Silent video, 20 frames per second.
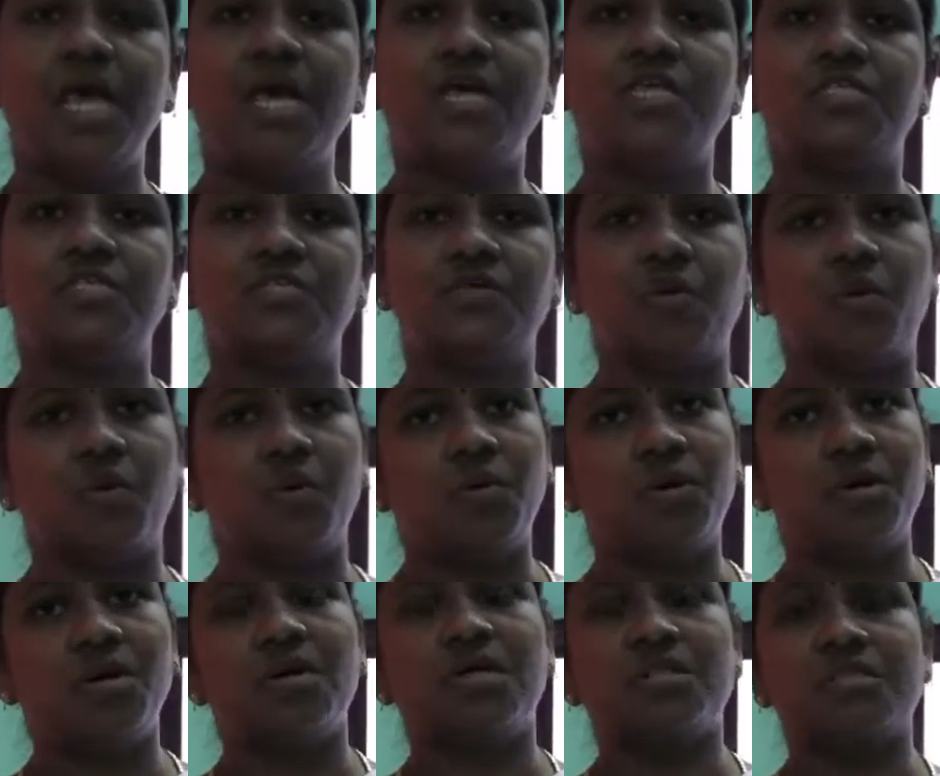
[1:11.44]
So,
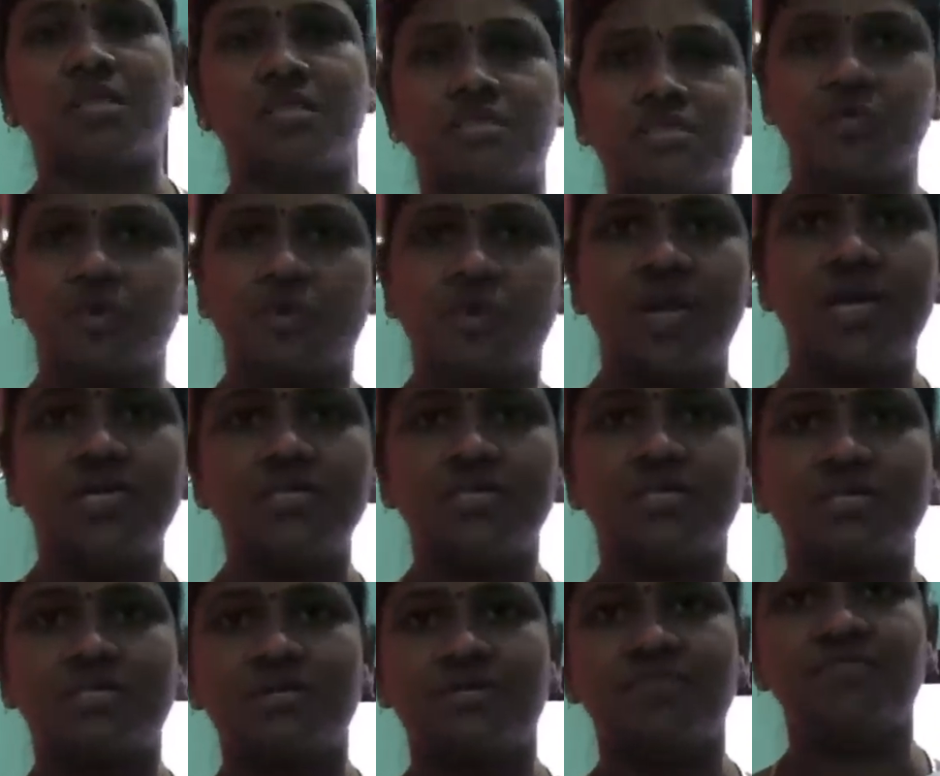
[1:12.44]
the solar
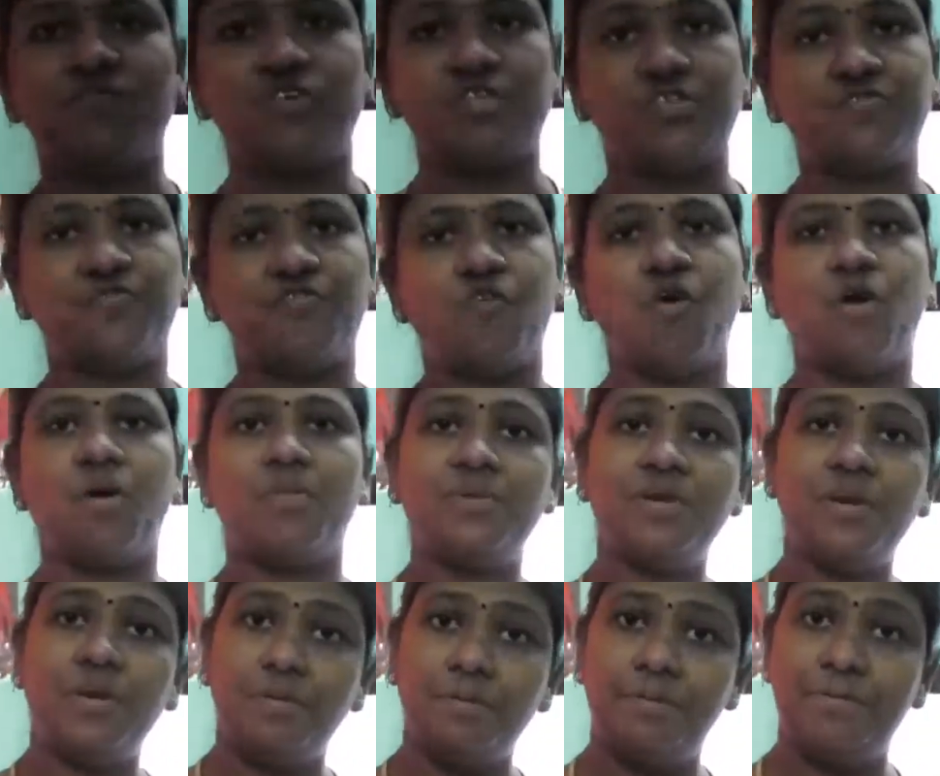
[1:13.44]
system was formed
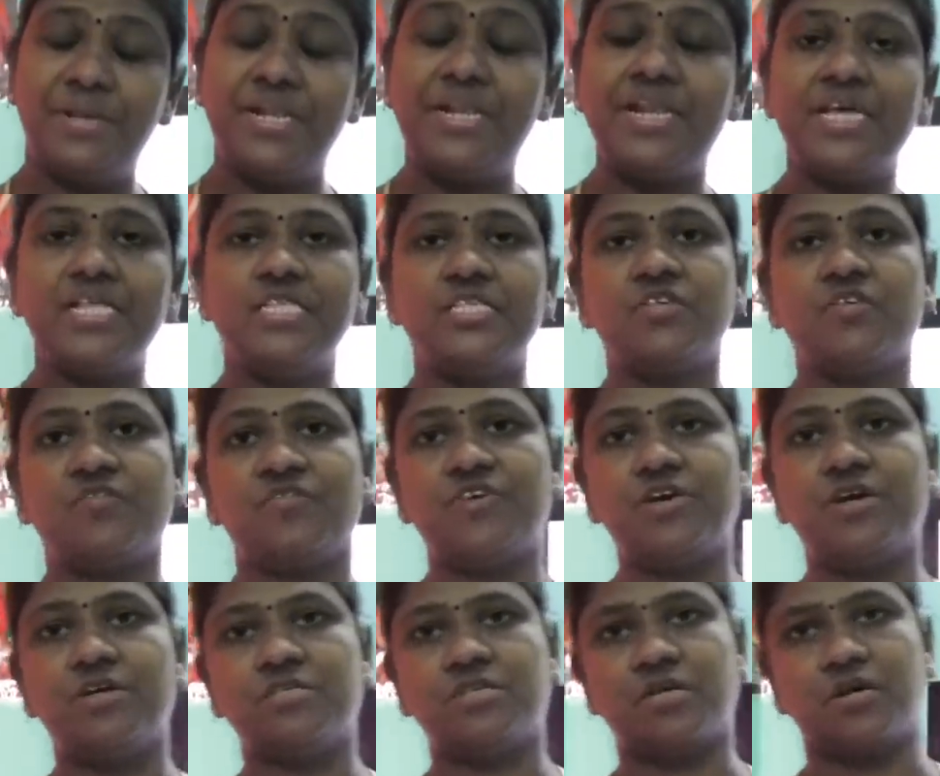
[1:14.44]
billions of
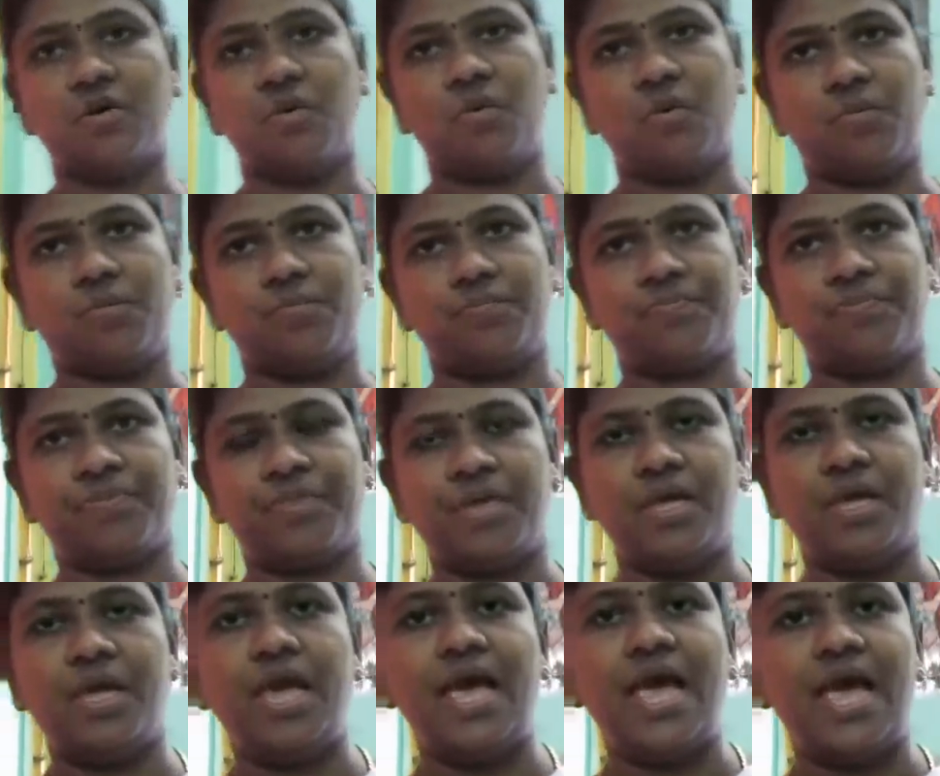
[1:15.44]
years ago,
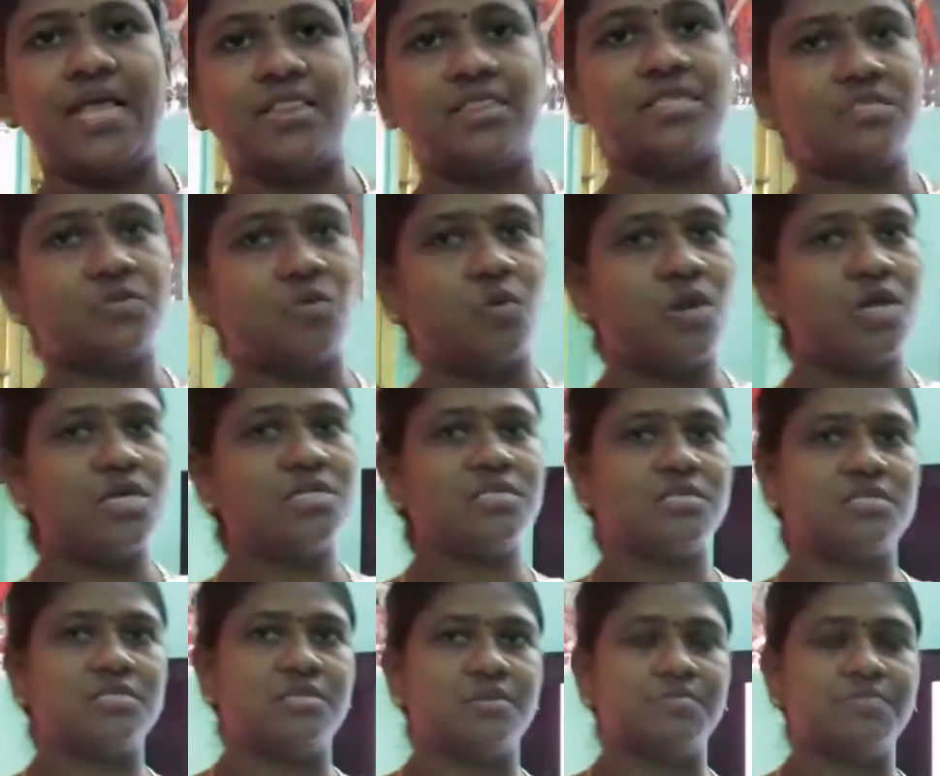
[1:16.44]
and the solar
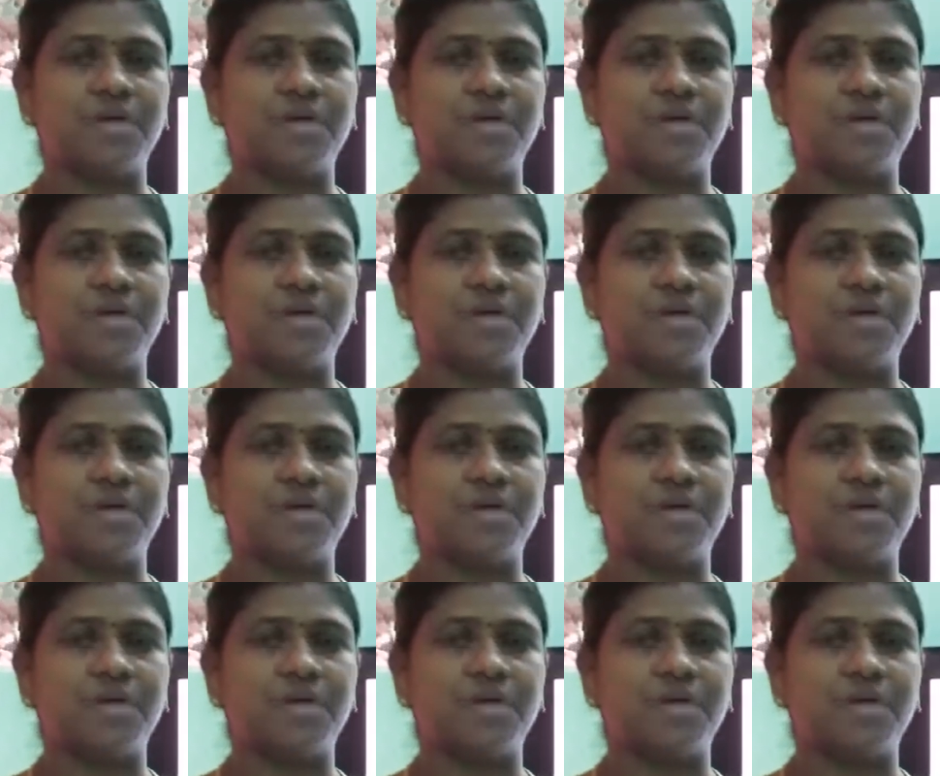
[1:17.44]
system